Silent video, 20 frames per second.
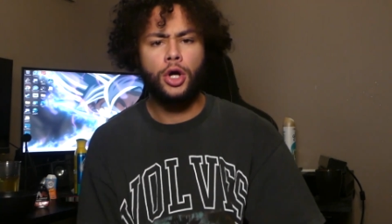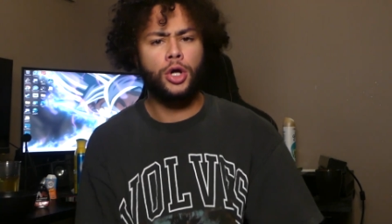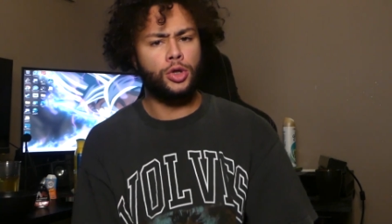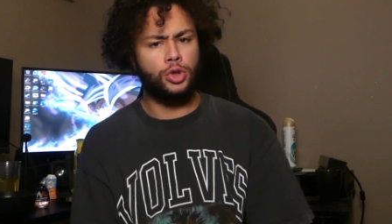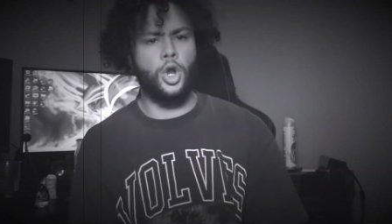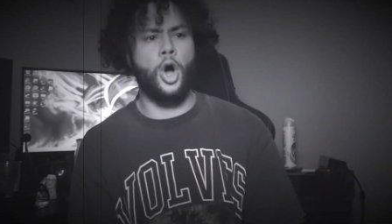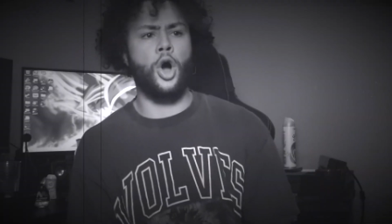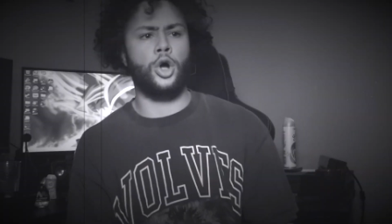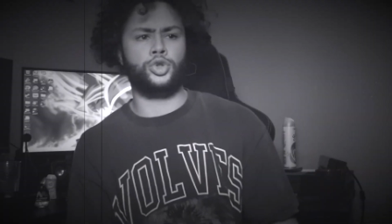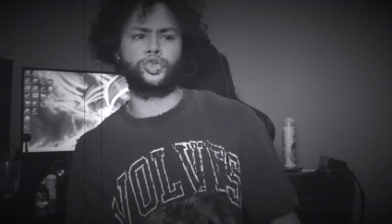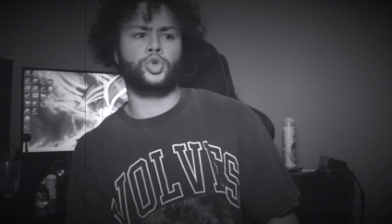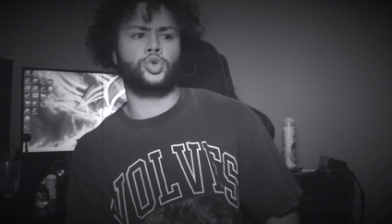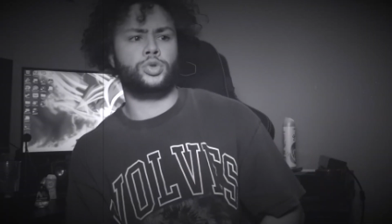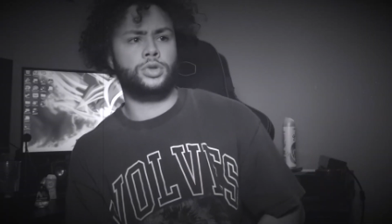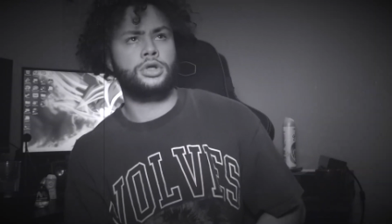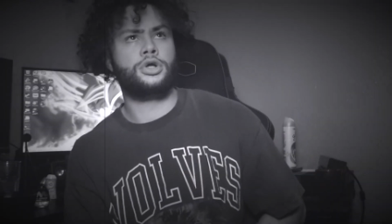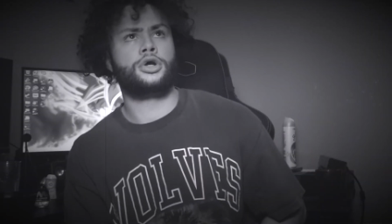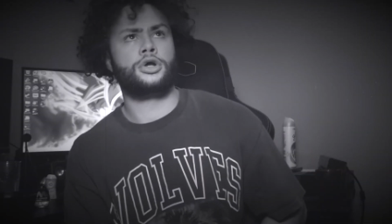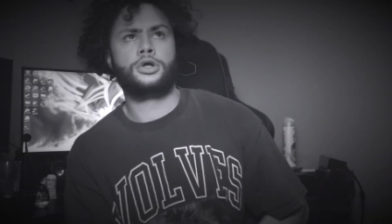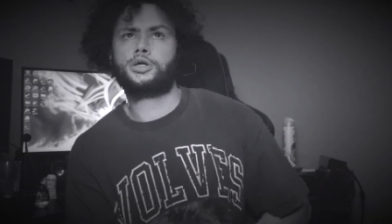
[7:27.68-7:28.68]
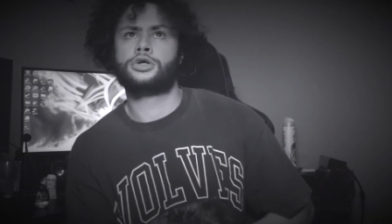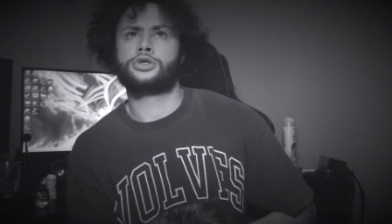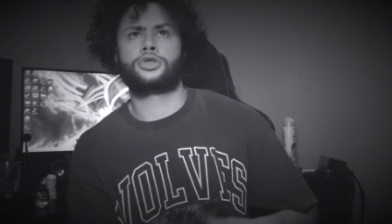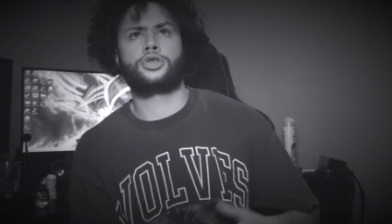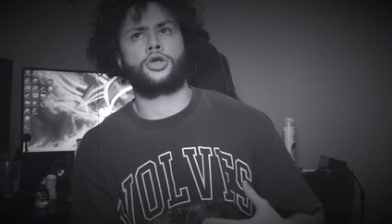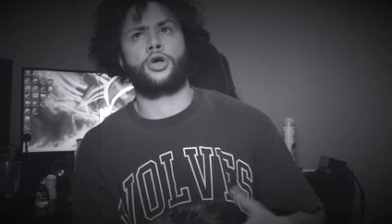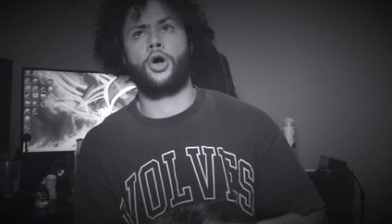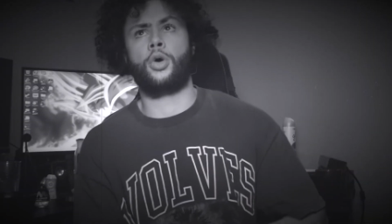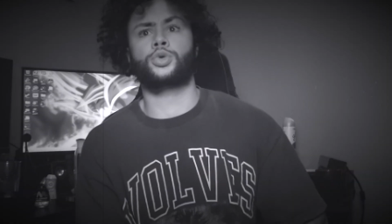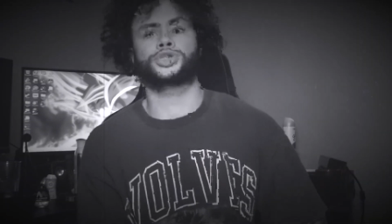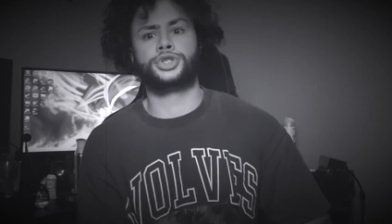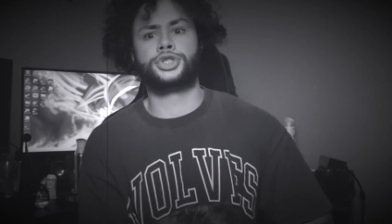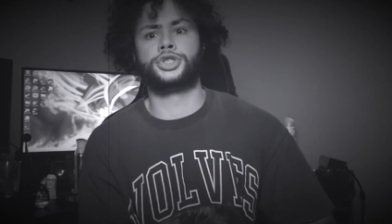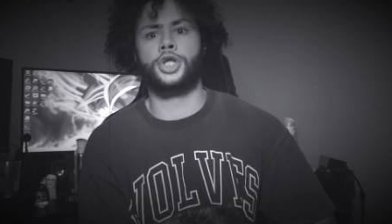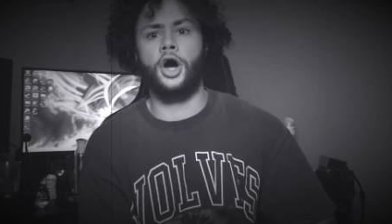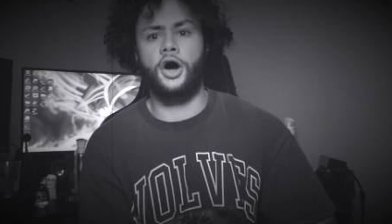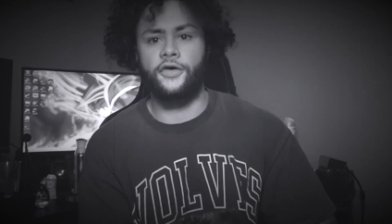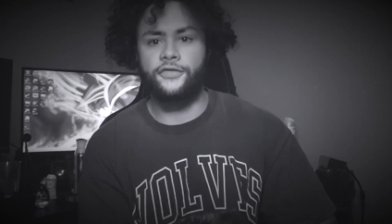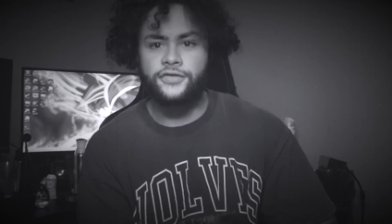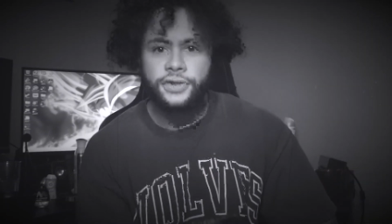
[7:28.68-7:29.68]
No, dude, I was
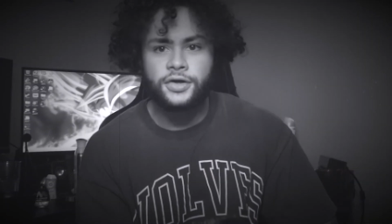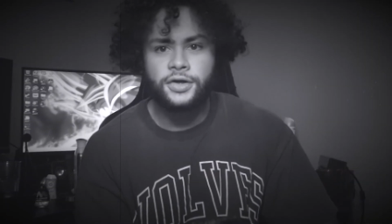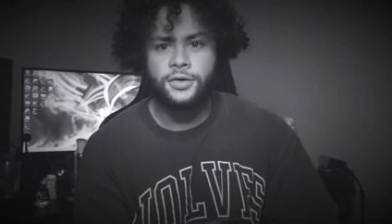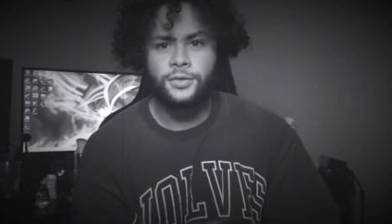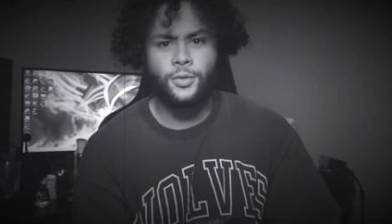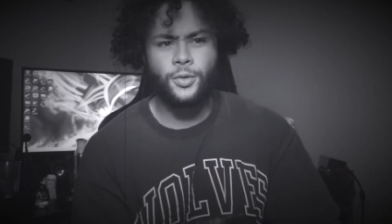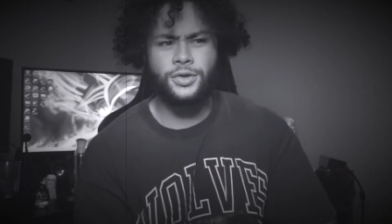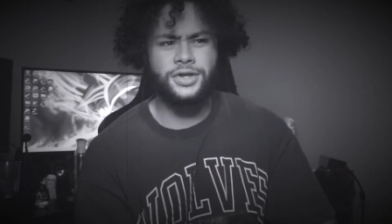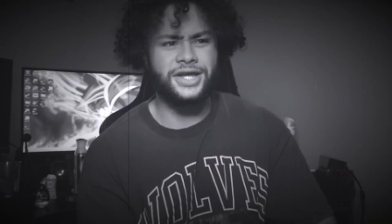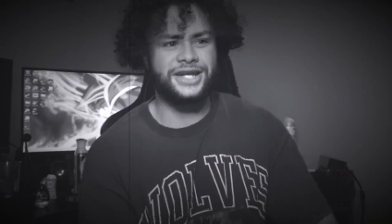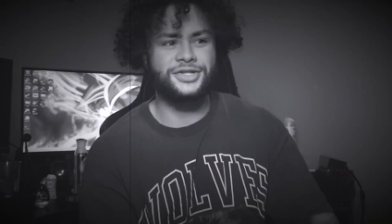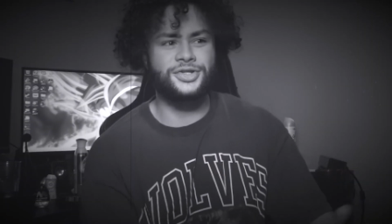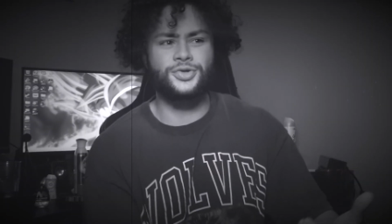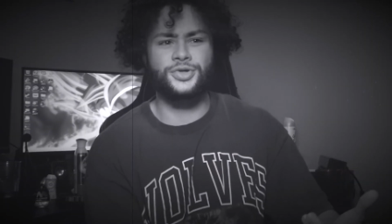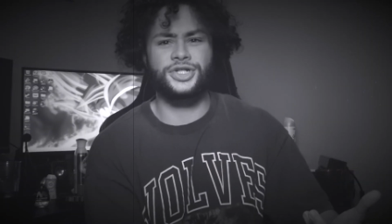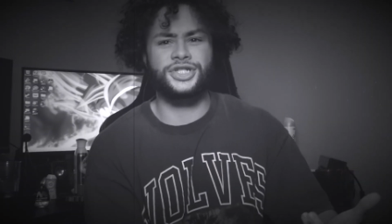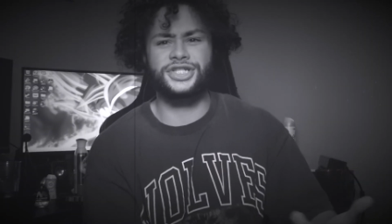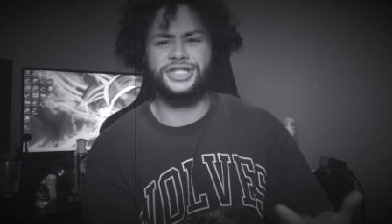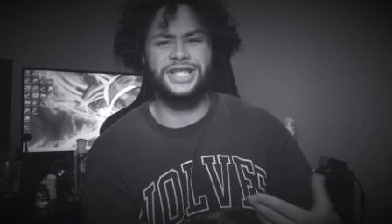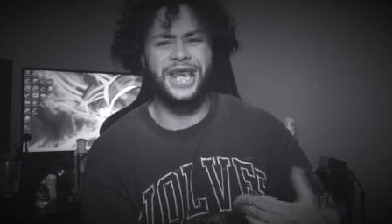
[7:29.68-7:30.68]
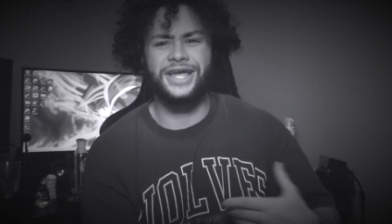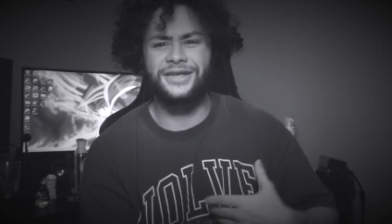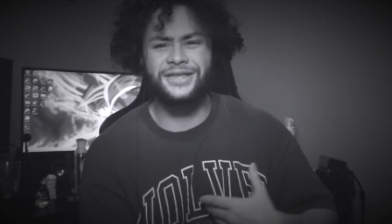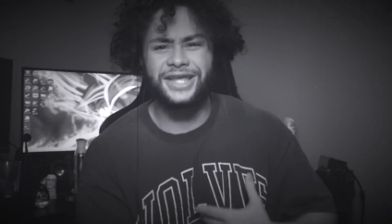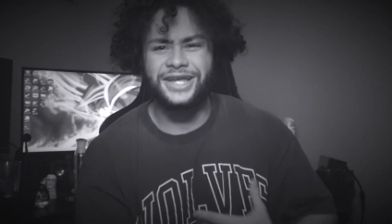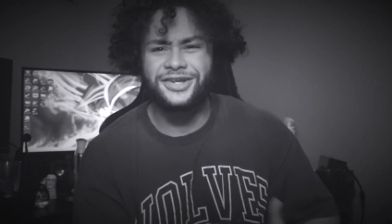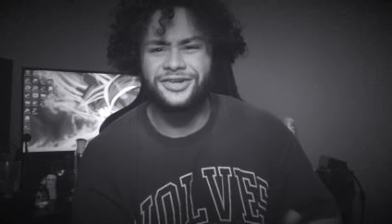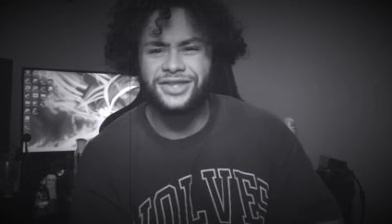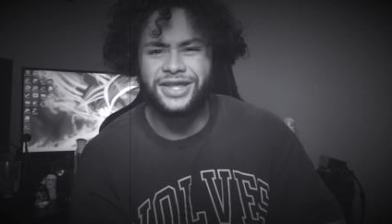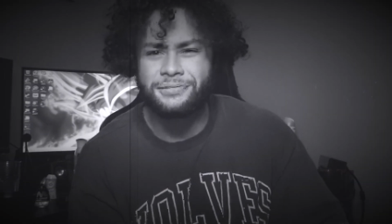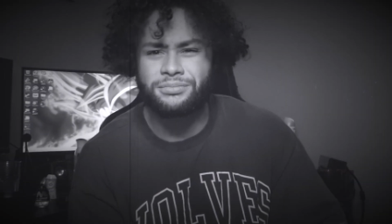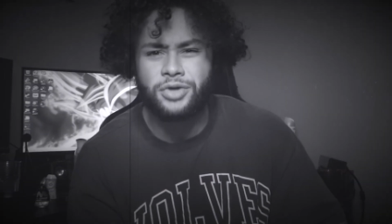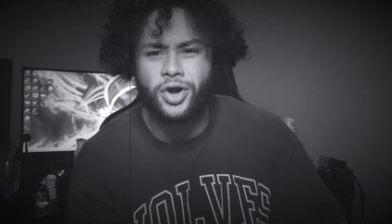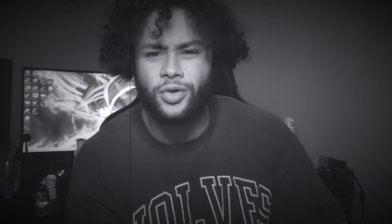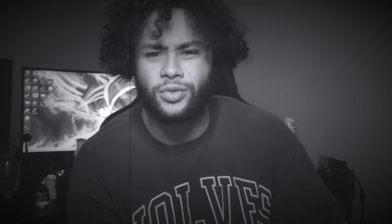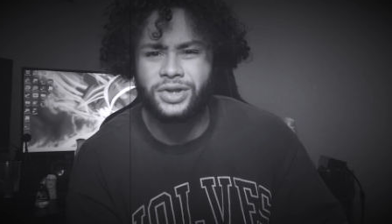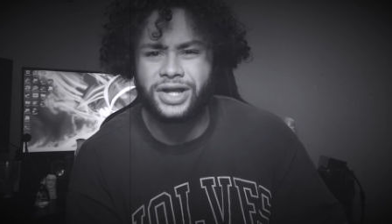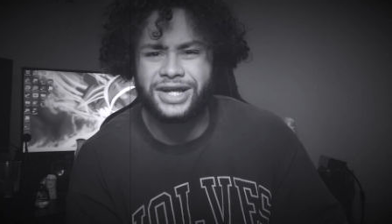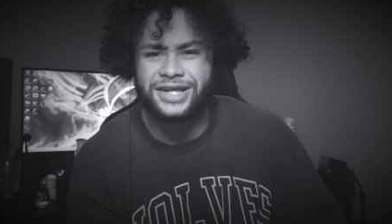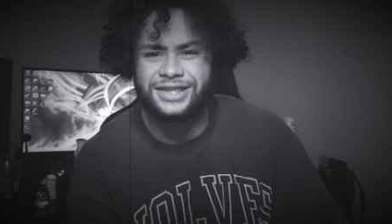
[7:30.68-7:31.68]
stuffed. Or like, dude, it's just like you're like,
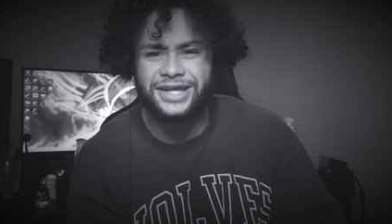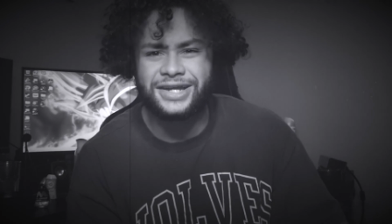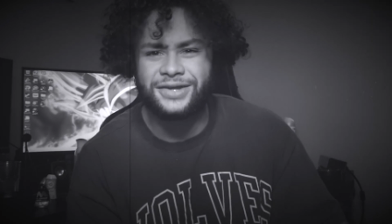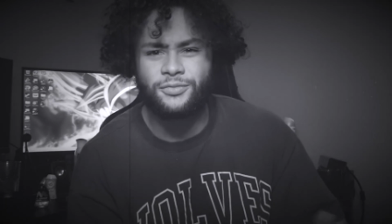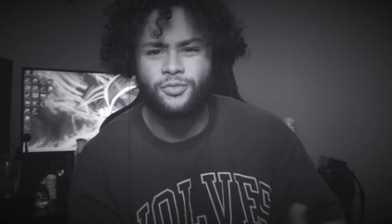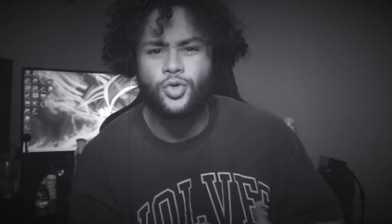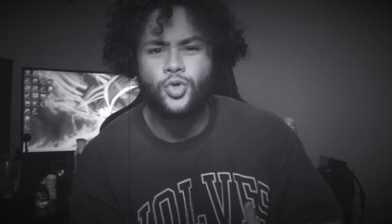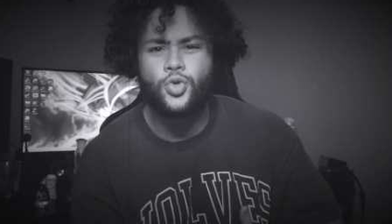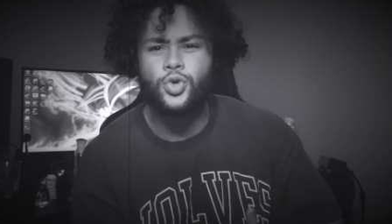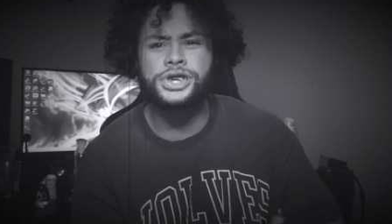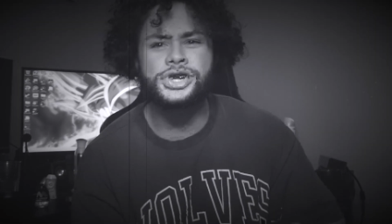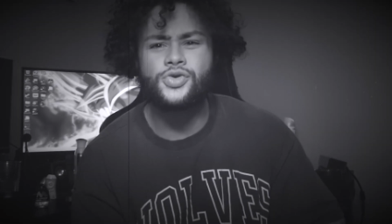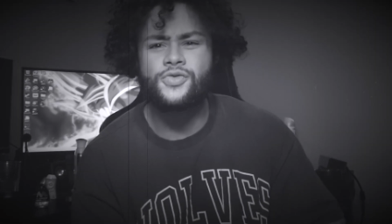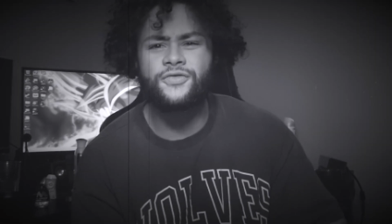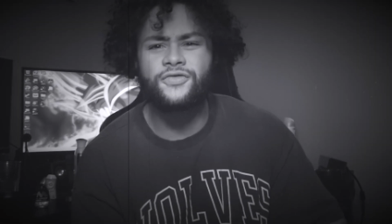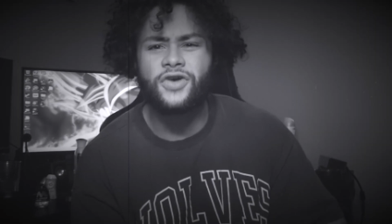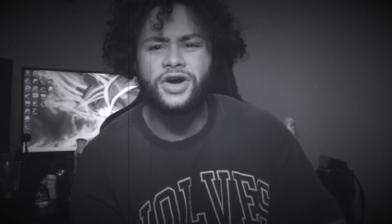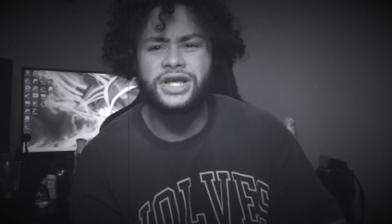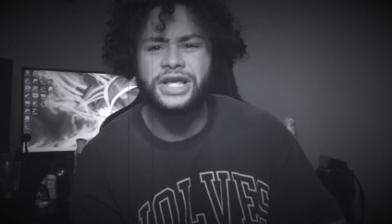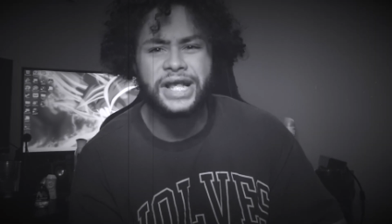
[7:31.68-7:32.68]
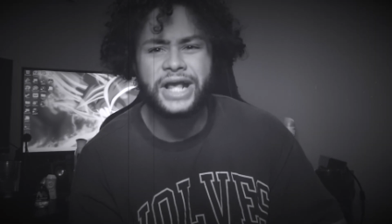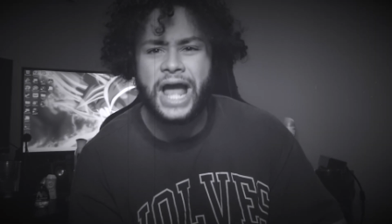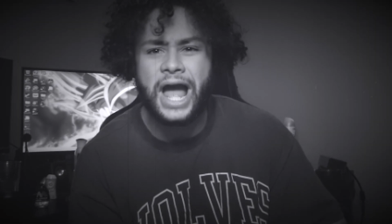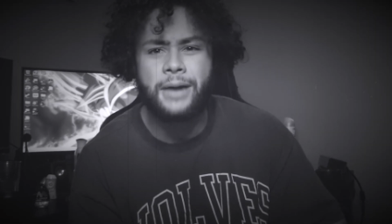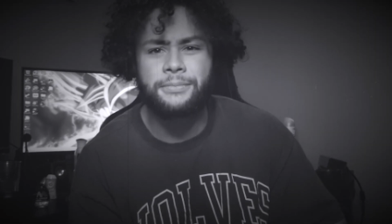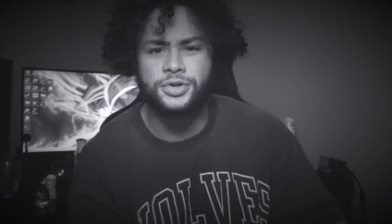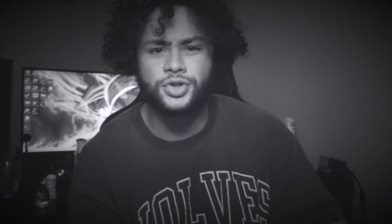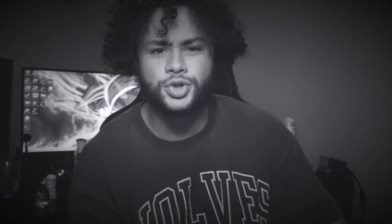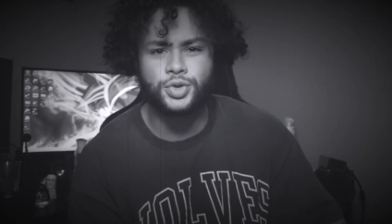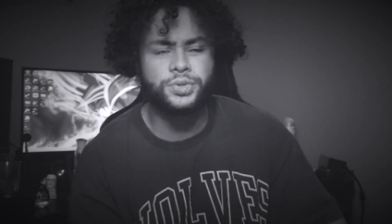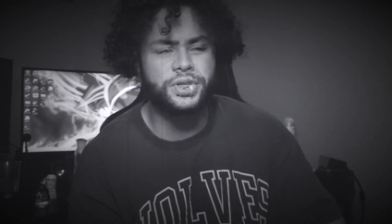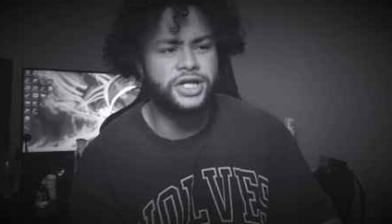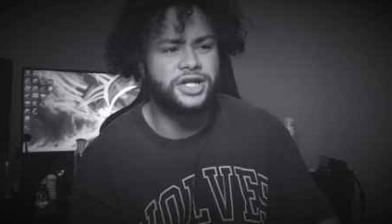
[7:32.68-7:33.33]
bro, like, who are you fucking capping to?